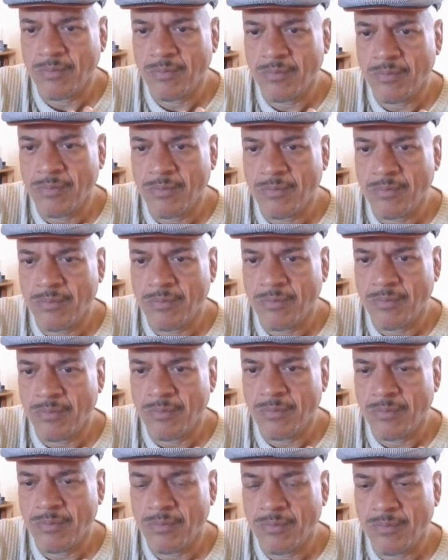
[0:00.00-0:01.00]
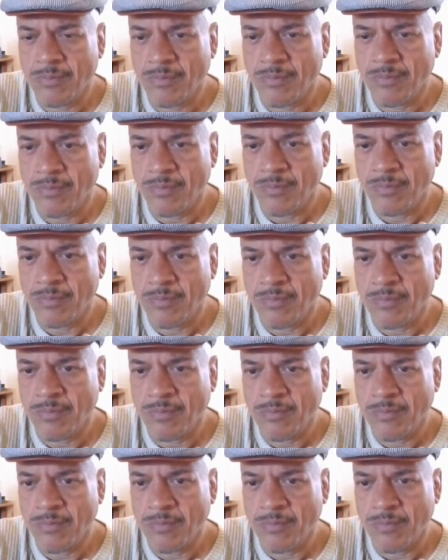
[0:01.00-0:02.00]

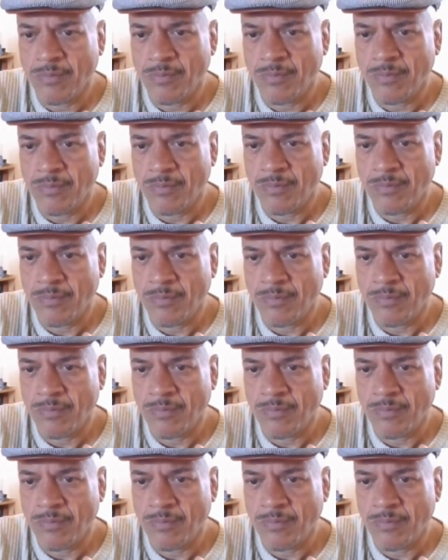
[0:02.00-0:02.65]
[no speech]